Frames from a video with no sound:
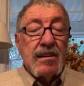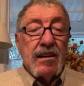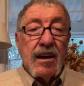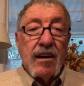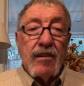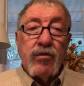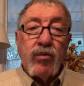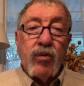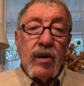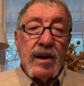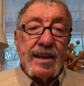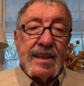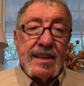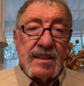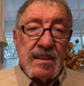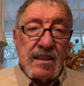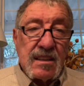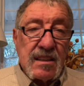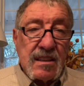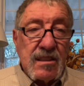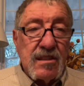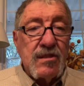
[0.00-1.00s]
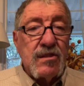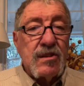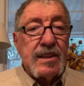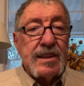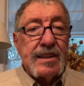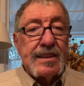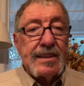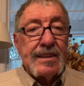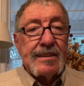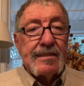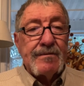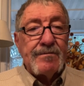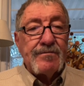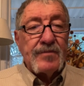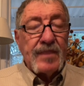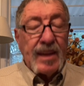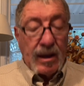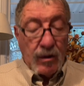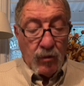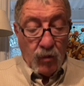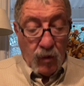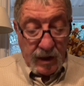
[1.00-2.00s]
of what is good
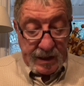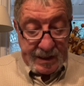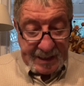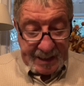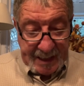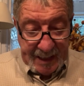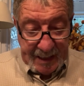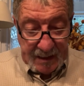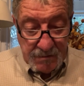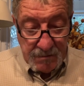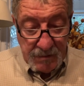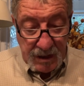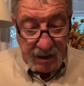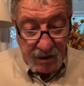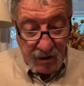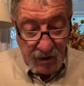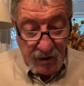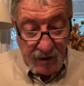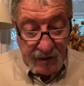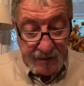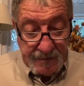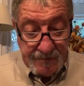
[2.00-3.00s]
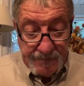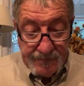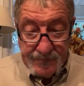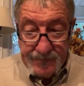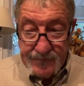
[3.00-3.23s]
and what can be good.